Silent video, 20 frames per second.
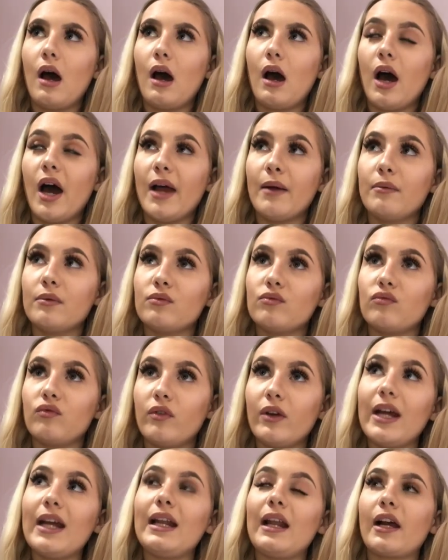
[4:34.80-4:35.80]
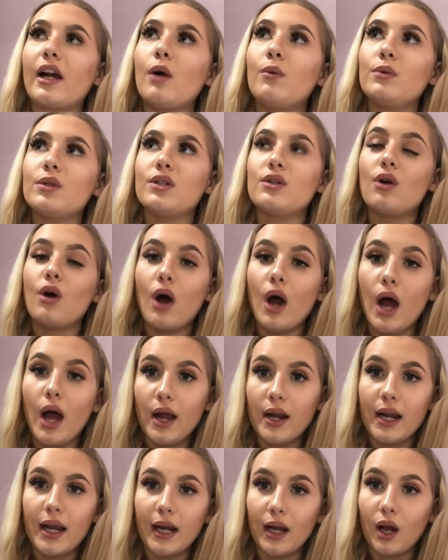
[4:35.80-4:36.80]
was really, like, I was not
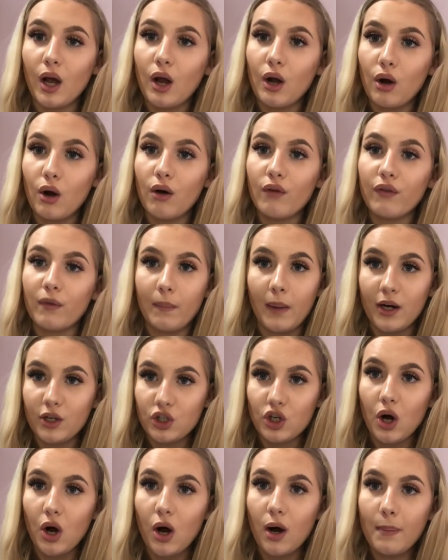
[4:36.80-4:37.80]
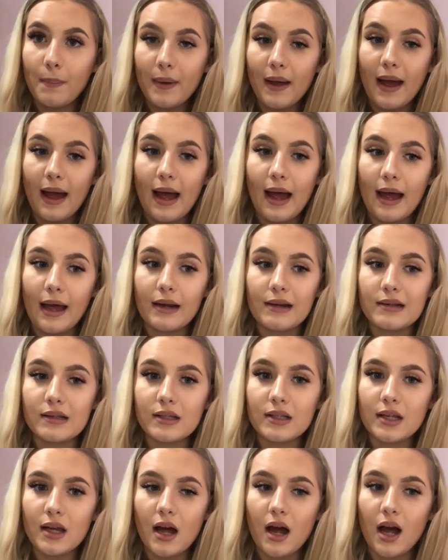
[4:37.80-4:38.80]
earning a lot from my job,
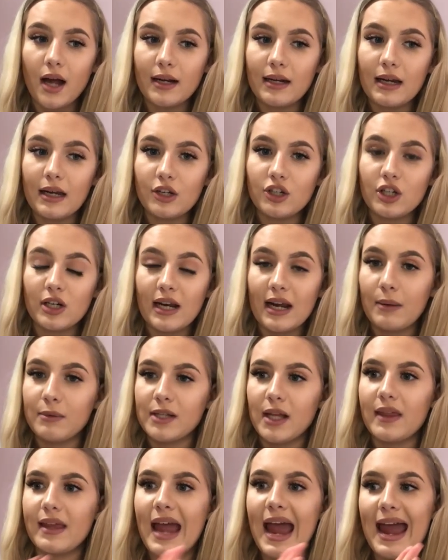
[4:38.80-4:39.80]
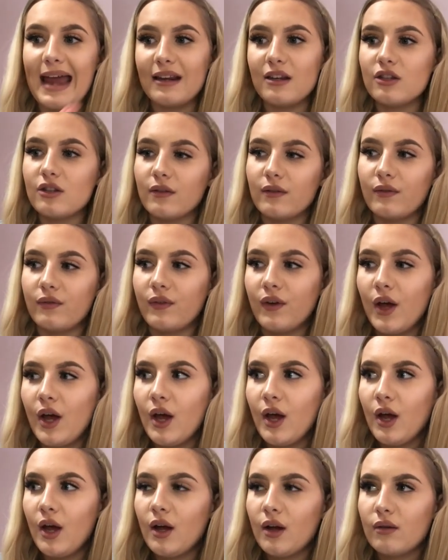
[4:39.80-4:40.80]
and I'd literally, it was at the end of
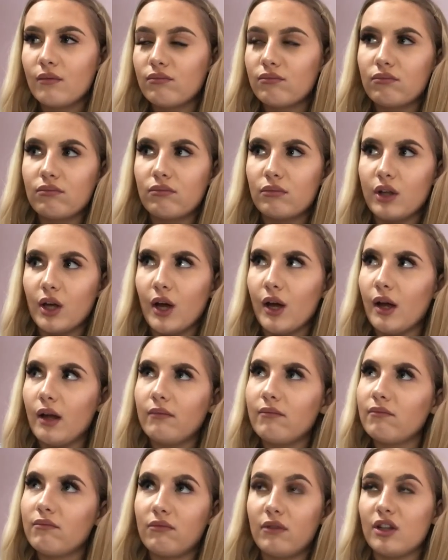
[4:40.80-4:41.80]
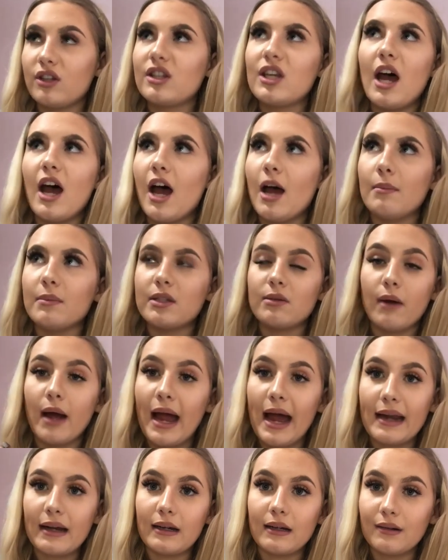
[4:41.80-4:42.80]
the term, so I
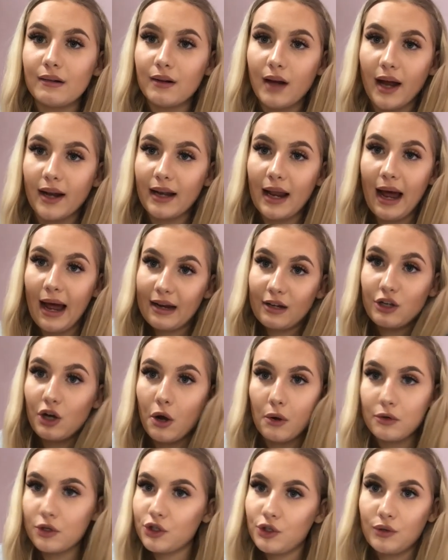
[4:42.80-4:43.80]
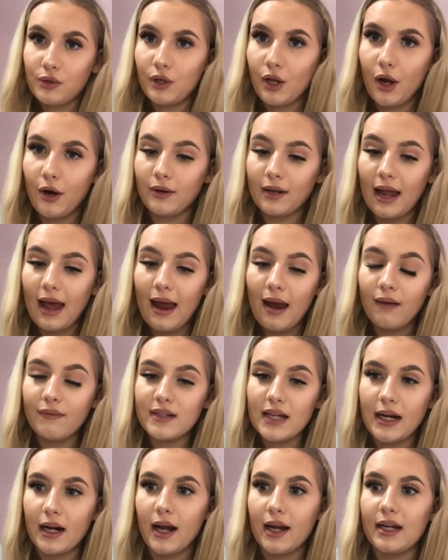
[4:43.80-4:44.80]
had no student loan
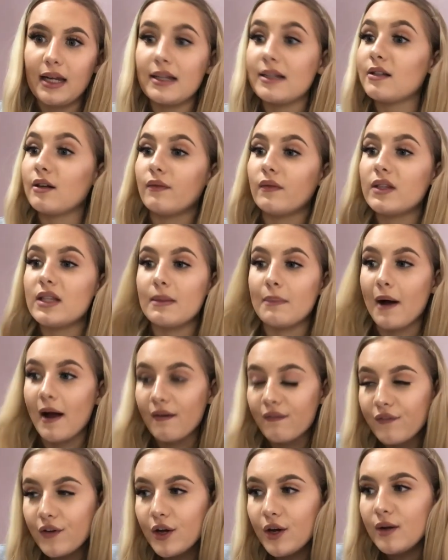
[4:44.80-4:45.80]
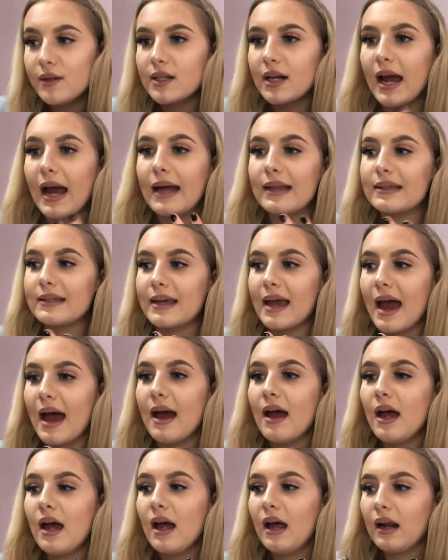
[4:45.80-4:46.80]
left, and I needed to obviously buy food, and I had to
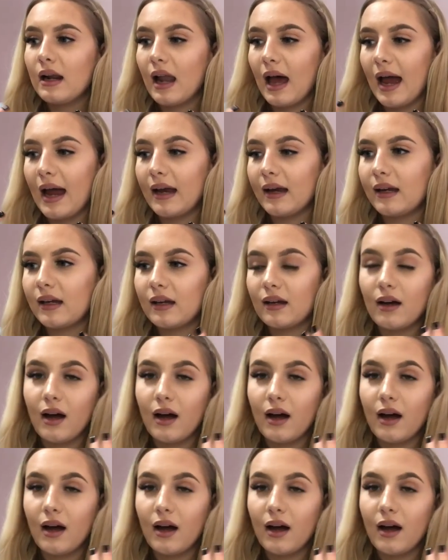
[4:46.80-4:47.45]
get, like,